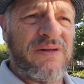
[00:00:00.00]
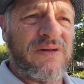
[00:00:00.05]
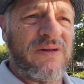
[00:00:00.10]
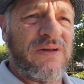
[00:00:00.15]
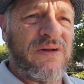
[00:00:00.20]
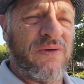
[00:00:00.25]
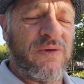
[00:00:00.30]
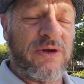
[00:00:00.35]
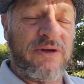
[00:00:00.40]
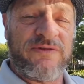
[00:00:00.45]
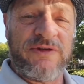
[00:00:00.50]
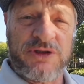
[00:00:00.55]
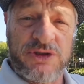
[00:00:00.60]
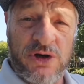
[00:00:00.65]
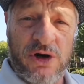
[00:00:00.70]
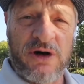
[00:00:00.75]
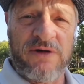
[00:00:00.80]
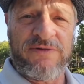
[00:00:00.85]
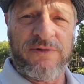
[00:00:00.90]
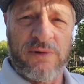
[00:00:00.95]
or your
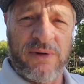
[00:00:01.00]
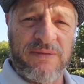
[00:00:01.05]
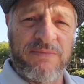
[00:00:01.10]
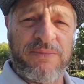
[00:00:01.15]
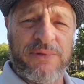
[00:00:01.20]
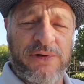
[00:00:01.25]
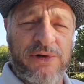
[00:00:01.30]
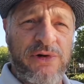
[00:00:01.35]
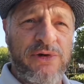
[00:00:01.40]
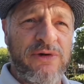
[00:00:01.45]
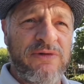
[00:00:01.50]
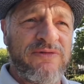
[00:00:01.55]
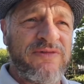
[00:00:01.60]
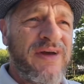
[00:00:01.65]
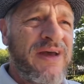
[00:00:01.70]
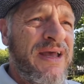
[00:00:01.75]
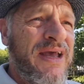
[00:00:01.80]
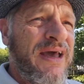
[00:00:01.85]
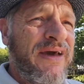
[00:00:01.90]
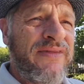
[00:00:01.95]
photography will improve.
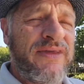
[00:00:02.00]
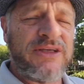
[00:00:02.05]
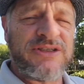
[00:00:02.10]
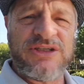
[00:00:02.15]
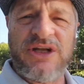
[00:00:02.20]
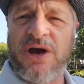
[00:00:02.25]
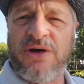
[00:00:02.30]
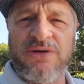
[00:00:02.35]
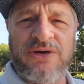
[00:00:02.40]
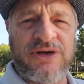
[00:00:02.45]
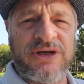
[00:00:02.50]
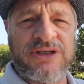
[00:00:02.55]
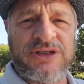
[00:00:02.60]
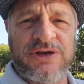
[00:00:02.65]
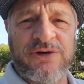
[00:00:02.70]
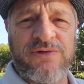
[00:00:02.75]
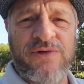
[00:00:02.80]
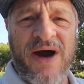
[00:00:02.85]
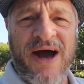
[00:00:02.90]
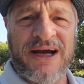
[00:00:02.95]
There's no need
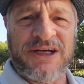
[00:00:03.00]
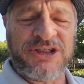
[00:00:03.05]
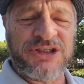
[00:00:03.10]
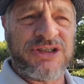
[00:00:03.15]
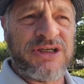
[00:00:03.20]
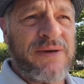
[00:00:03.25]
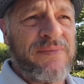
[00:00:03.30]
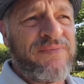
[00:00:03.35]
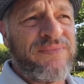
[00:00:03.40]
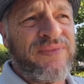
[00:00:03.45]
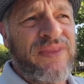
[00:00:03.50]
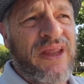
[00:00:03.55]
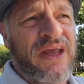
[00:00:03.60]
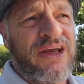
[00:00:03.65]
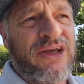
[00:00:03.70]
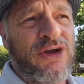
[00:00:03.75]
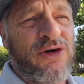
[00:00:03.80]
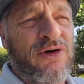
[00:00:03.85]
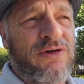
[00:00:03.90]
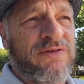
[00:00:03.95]
to rush.
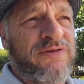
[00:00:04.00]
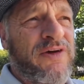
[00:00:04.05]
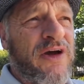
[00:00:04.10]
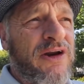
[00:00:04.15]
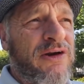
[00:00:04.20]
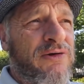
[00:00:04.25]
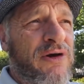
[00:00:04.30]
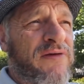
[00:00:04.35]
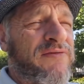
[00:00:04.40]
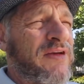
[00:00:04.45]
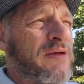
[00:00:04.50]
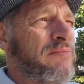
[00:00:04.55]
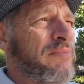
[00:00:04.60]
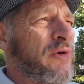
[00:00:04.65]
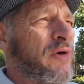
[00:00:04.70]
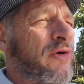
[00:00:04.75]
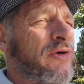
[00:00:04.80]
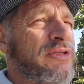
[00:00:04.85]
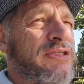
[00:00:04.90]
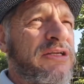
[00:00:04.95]
You're not photographing
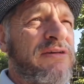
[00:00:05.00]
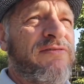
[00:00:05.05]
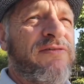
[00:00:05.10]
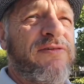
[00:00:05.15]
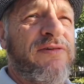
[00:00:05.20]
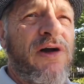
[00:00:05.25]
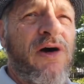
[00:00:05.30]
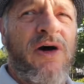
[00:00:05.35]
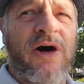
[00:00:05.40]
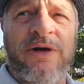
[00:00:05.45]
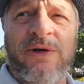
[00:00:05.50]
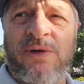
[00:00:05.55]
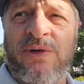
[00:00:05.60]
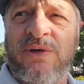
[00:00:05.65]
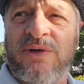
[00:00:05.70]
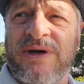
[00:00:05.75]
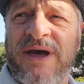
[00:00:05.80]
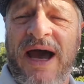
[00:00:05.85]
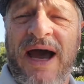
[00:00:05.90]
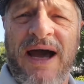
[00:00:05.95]
birds in flight
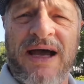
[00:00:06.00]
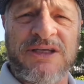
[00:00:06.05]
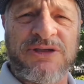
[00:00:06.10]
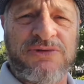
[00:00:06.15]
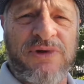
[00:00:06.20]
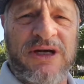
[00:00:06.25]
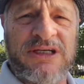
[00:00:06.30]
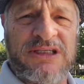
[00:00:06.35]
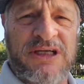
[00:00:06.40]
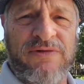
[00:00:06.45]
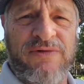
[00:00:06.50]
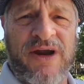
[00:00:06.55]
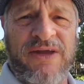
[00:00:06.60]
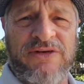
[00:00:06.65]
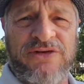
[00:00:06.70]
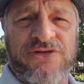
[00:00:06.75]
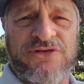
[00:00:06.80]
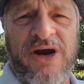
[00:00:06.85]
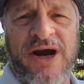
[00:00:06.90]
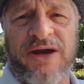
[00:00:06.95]
or cars racing around
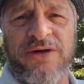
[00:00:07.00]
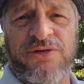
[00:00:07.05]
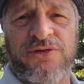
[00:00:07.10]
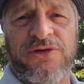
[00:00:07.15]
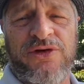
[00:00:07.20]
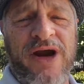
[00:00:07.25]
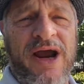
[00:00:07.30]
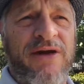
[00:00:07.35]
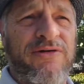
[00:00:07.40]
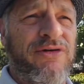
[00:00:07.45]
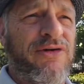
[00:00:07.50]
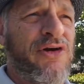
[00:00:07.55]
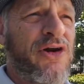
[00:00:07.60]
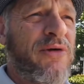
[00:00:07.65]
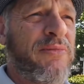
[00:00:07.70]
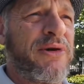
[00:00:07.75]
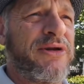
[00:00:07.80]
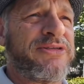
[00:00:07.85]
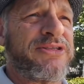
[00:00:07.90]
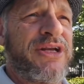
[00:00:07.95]
the track at 300
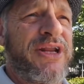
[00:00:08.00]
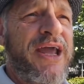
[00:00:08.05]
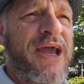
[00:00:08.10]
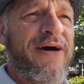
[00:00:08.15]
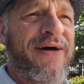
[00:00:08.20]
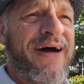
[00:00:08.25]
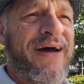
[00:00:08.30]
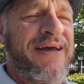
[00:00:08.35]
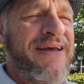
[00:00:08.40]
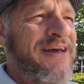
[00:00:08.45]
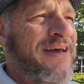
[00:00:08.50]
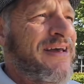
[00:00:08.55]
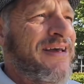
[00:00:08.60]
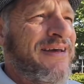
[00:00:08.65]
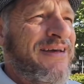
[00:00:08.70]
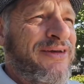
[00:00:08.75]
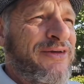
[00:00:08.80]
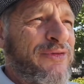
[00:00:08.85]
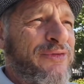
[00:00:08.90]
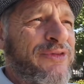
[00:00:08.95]
kilometres an hour.
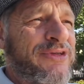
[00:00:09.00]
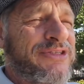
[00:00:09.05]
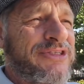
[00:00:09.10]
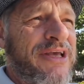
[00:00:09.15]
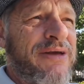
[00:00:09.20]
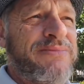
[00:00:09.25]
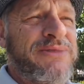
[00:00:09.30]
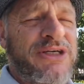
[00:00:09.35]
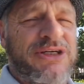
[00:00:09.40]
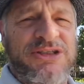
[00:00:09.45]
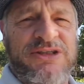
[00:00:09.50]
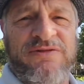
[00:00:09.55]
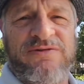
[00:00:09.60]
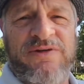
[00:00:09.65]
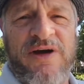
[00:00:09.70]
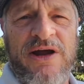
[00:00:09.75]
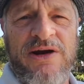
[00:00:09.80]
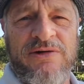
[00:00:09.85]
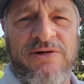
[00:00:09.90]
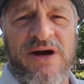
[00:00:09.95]
The subjects you're
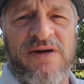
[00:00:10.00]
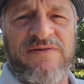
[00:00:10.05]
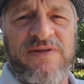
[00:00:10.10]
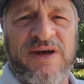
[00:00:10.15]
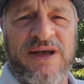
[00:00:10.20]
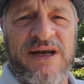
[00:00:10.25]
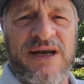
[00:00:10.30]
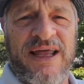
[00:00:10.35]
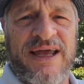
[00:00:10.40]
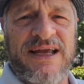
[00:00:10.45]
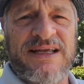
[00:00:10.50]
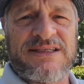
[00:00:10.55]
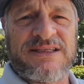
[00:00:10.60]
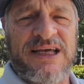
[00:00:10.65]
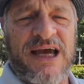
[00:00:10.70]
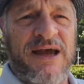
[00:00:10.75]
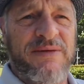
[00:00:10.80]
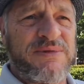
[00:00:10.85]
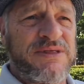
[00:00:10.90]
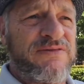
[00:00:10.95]
photographing in
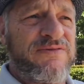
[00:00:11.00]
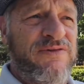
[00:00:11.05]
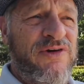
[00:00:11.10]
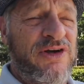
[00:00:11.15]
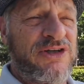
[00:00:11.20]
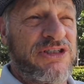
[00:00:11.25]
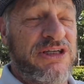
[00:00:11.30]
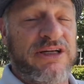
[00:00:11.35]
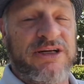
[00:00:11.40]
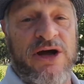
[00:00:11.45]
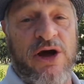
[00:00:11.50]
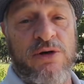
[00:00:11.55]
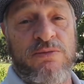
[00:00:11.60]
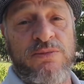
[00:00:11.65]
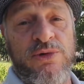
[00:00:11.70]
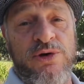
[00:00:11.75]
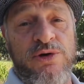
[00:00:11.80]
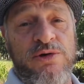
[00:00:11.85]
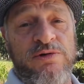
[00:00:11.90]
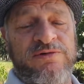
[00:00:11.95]
landscapes virtually don't
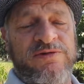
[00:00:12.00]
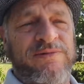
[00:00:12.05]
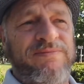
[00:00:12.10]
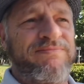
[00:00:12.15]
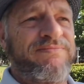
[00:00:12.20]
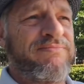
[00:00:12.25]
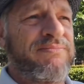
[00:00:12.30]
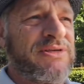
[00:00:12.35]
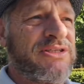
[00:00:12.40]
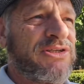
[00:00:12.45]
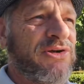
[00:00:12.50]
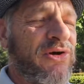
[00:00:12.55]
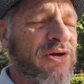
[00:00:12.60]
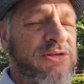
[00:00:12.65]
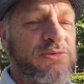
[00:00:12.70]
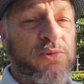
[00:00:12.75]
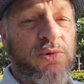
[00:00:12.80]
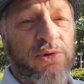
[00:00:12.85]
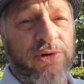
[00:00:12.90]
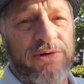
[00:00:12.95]
move,
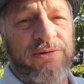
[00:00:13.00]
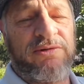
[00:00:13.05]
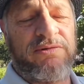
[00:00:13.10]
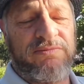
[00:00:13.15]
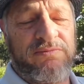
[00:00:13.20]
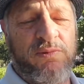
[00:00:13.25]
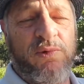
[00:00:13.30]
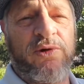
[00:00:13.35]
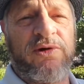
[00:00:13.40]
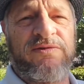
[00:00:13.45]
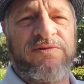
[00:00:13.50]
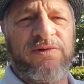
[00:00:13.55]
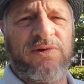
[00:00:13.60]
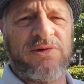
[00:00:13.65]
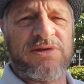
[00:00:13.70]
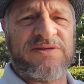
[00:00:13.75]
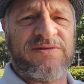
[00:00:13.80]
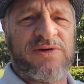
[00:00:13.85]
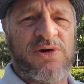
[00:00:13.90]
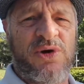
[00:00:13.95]
besides
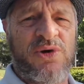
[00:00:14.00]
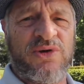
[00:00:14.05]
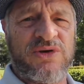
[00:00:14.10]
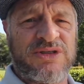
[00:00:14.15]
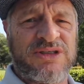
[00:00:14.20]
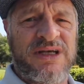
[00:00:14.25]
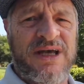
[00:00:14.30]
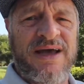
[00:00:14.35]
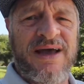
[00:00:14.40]
waterfalls of course,